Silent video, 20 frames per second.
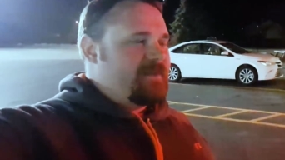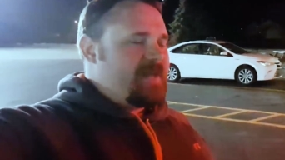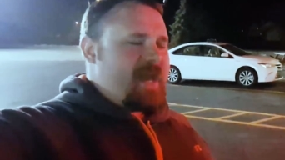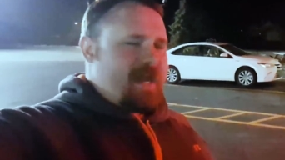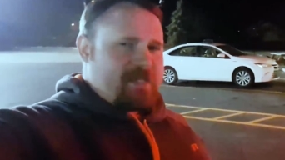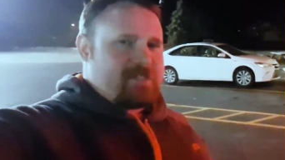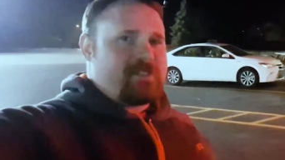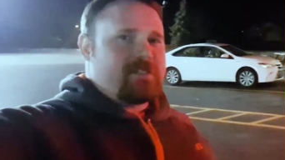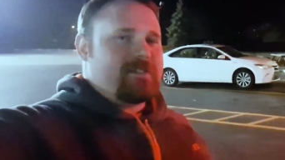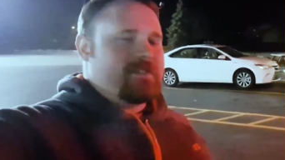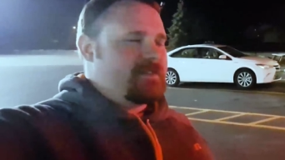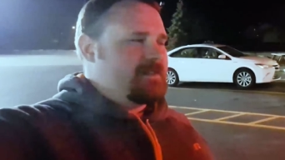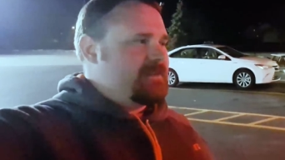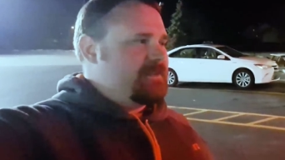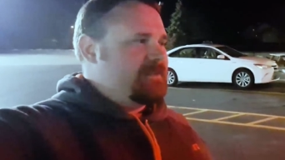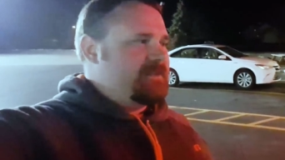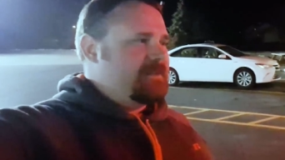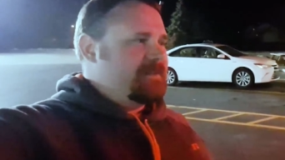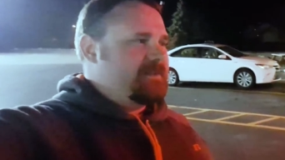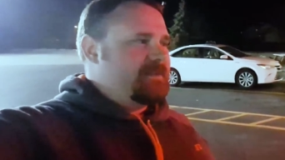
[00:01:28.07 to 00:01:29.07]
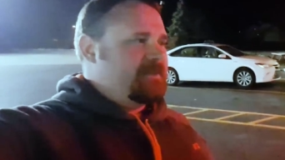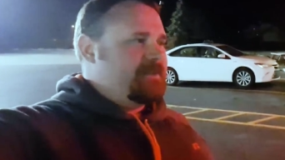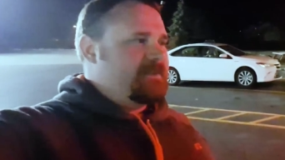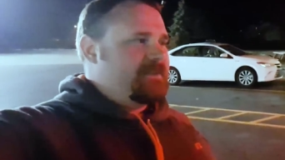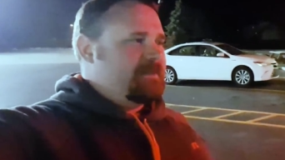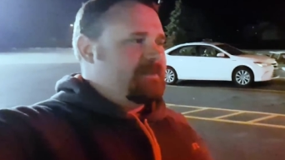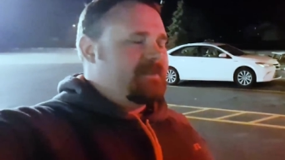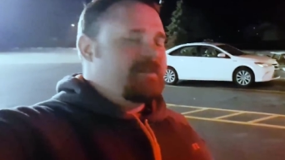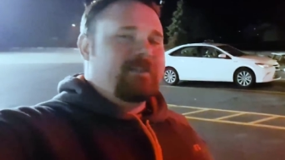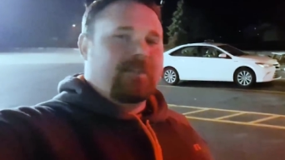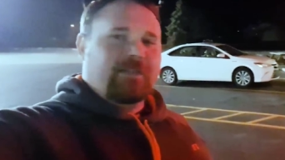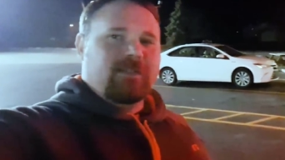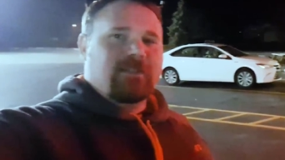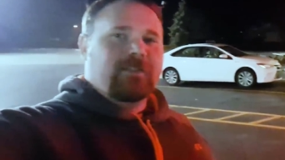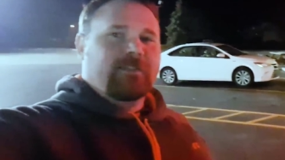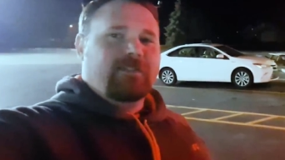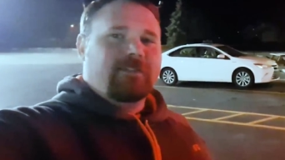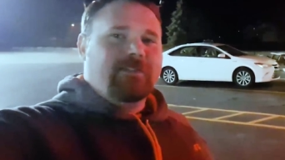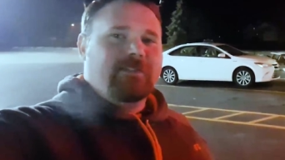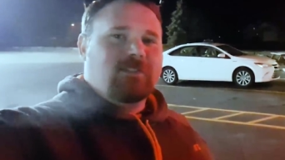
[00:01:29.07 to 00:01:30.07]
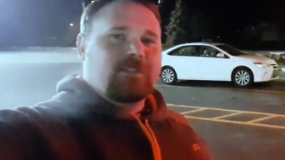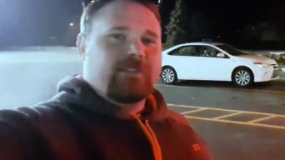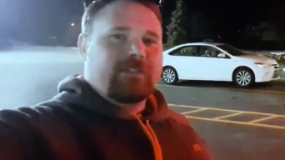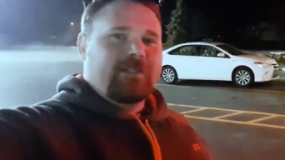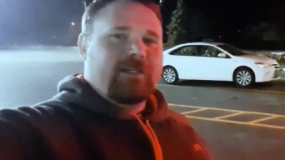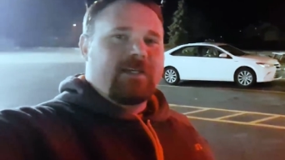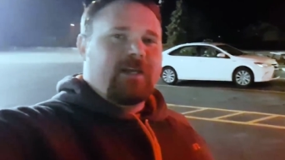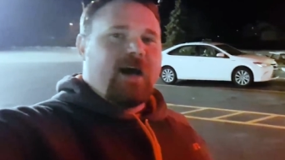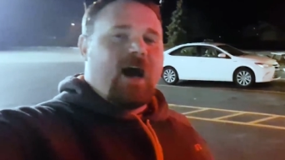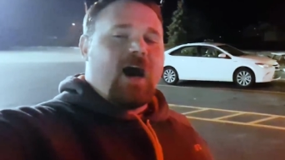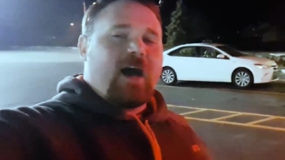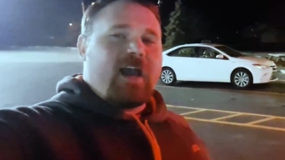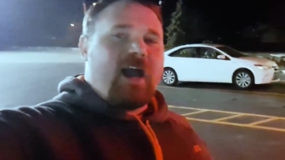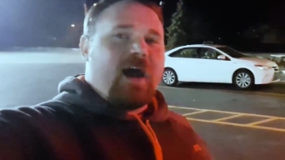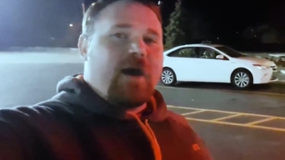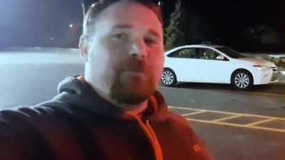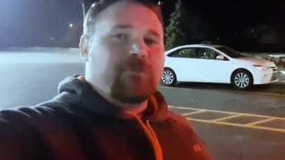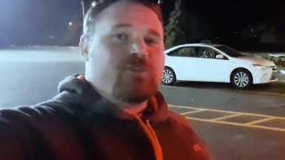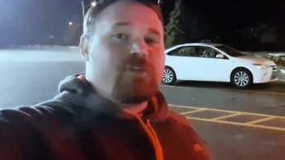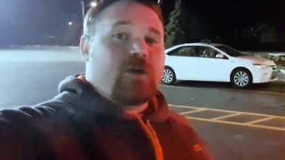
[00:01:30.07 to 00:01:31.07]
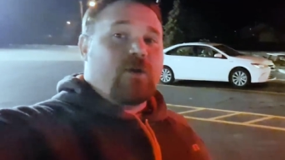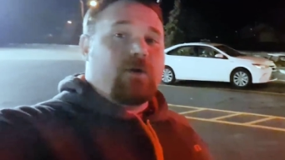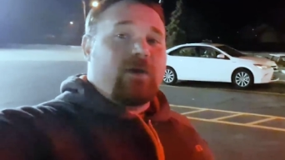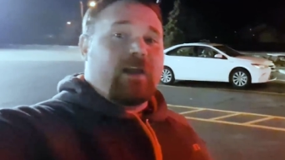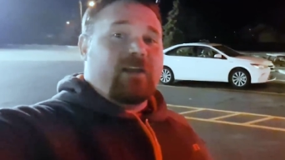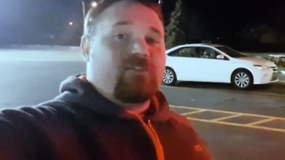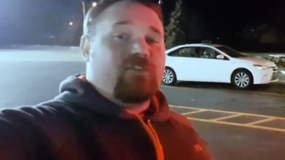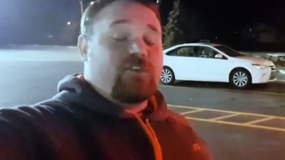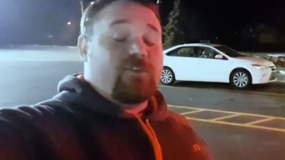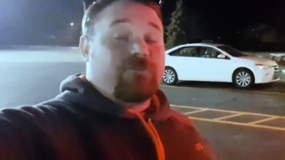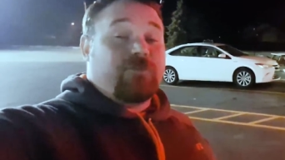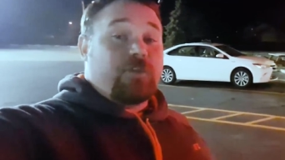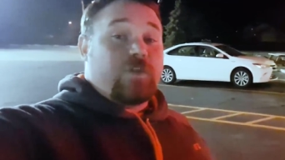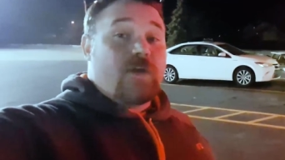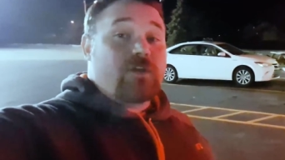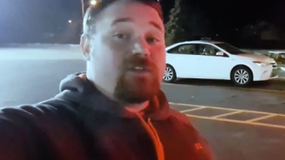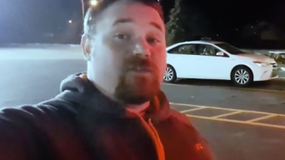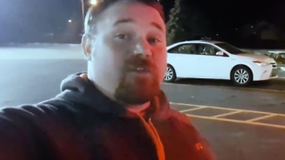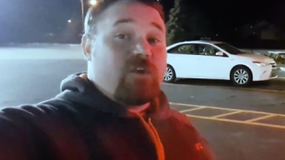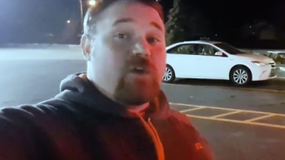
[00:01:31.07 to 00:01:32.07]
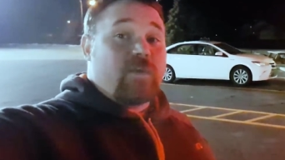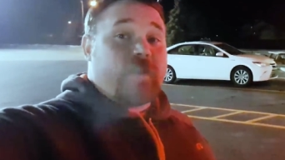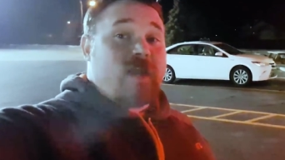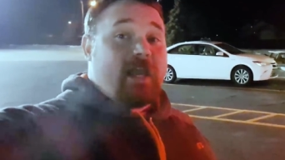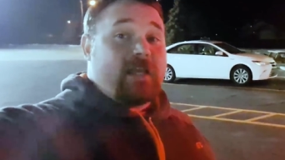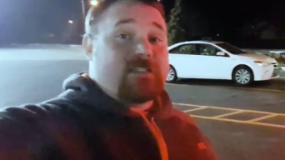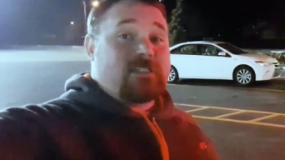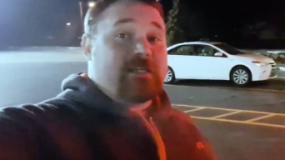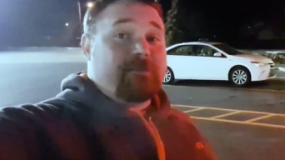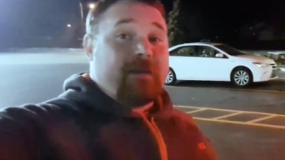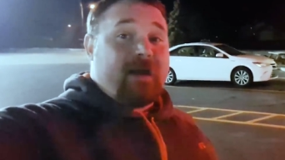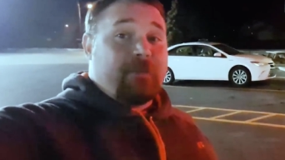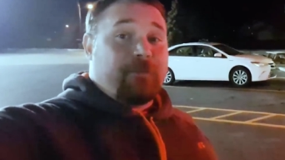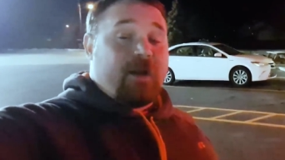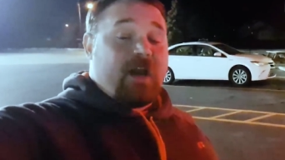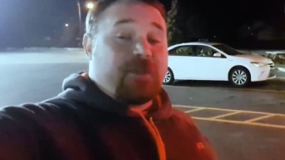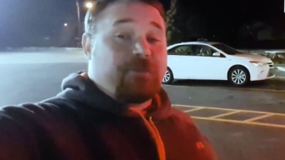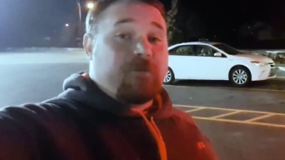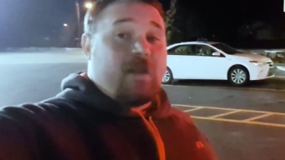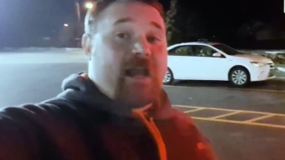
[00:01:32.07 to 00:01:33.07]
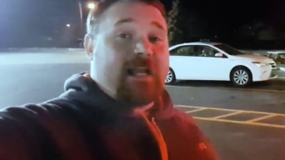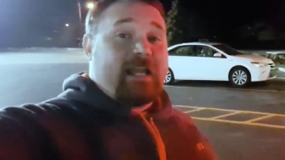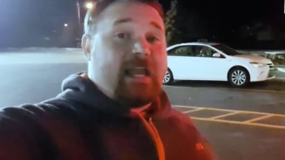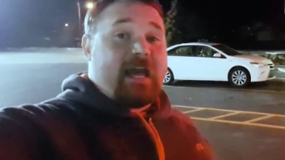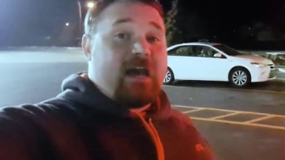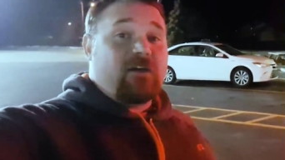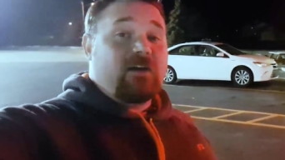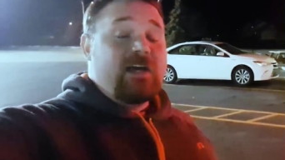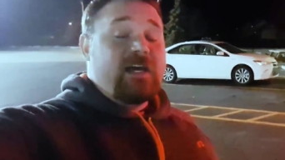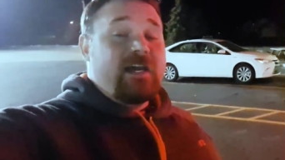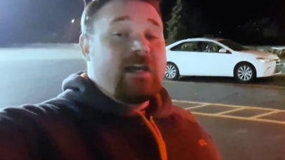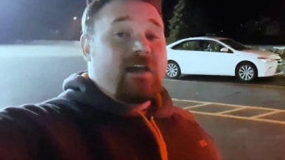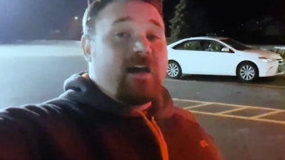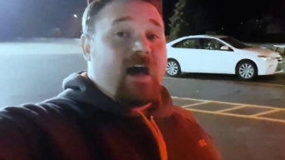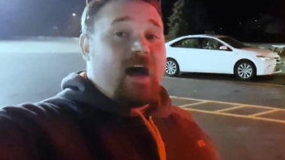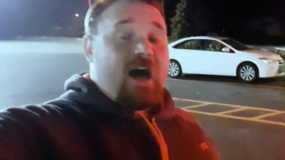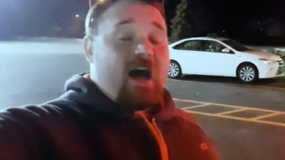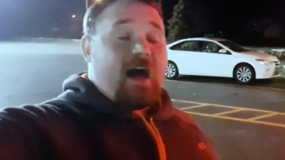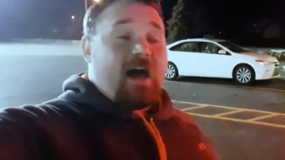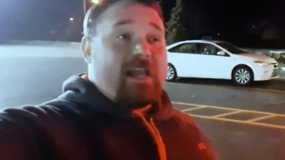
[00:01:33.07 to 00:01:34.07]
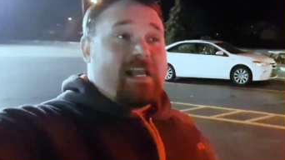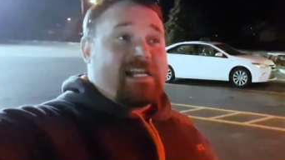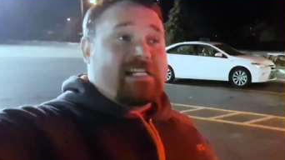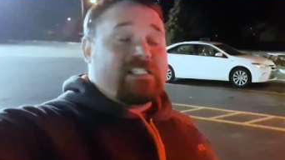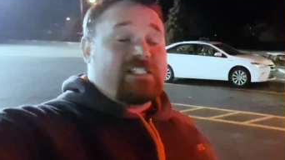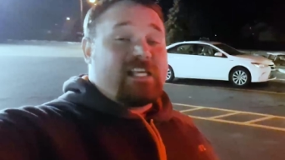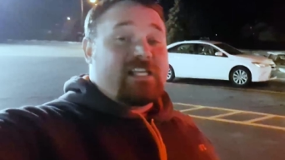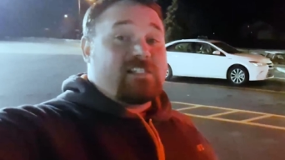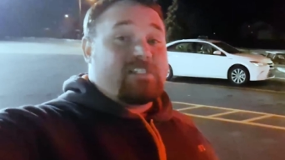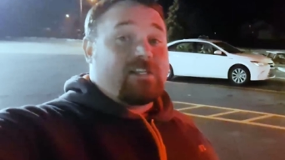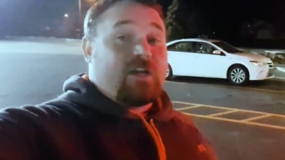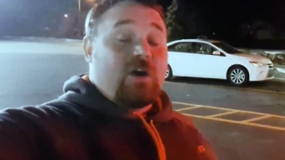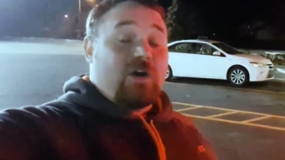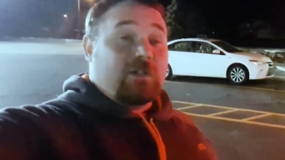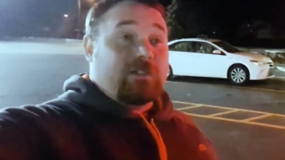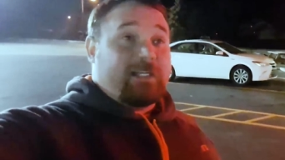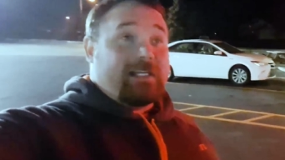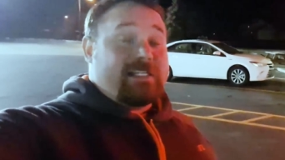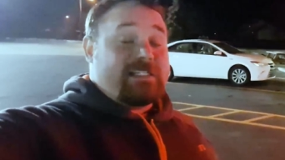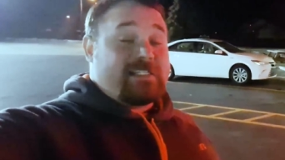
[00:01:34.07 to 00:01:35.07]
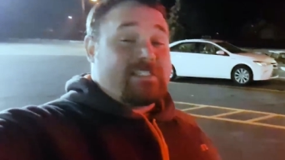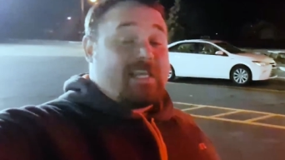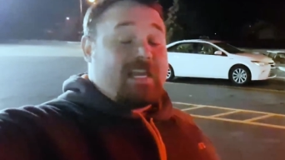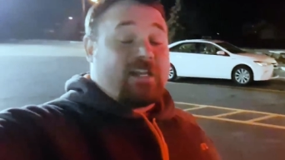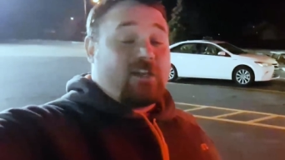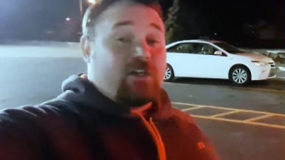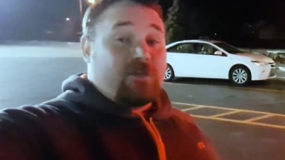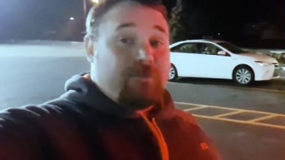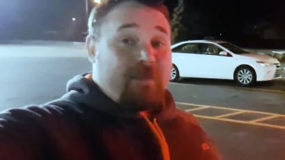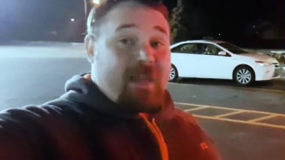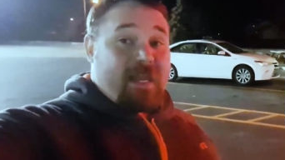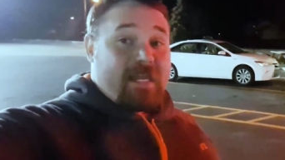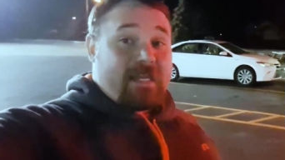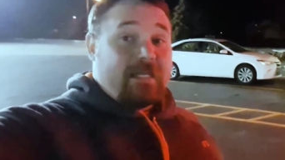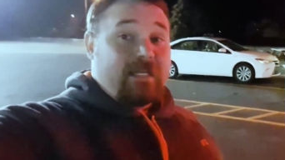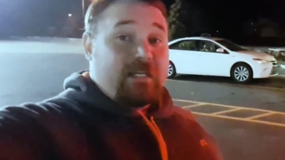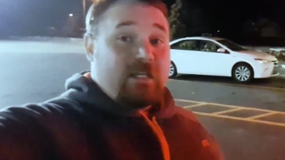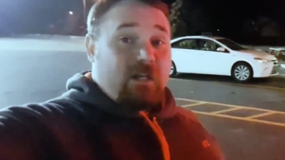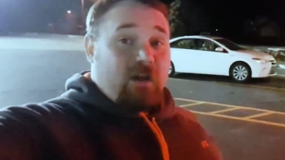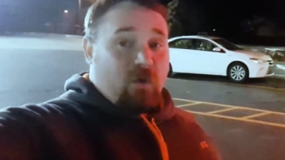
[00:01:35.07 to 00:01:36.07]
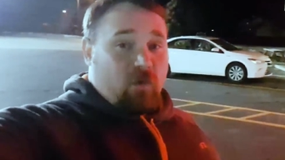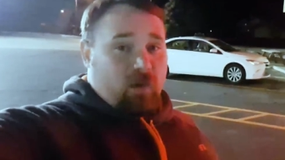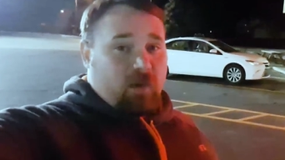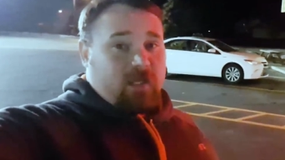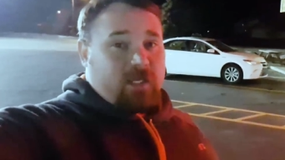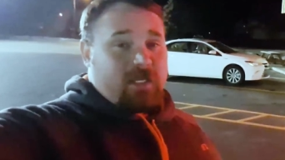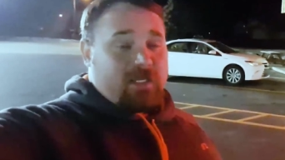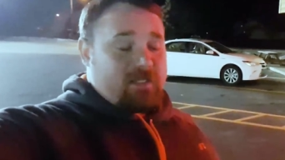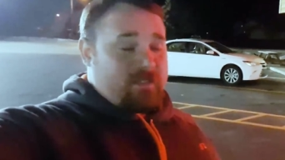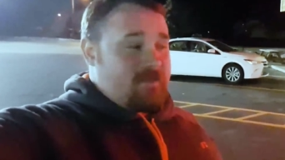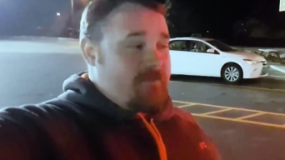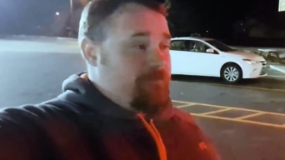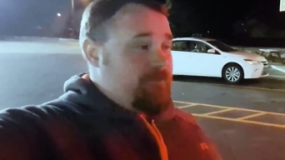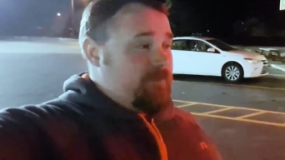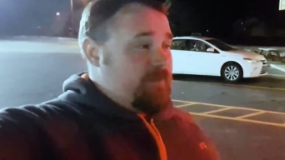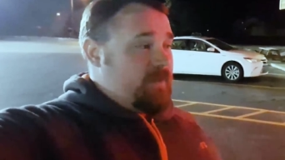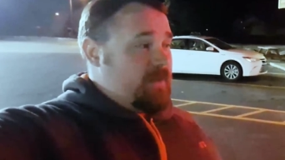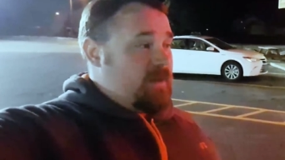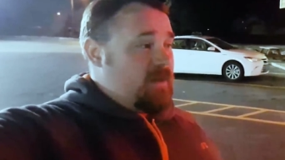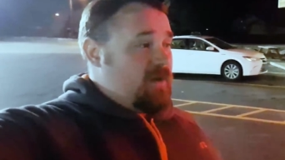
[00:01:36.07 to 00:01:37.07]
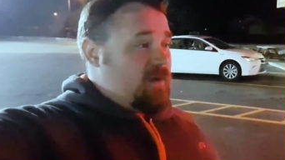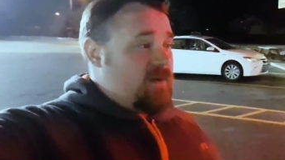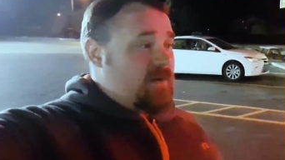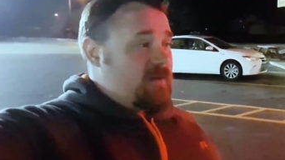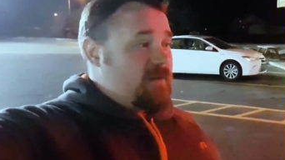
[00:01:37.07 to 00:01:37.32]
Yes. Okay, we'll, we'll, we'll go with that. Um, so, for those of you who can't see my breath right now, uh, it's as cold as it could be. Why we're gonna... are we in Wisconsin?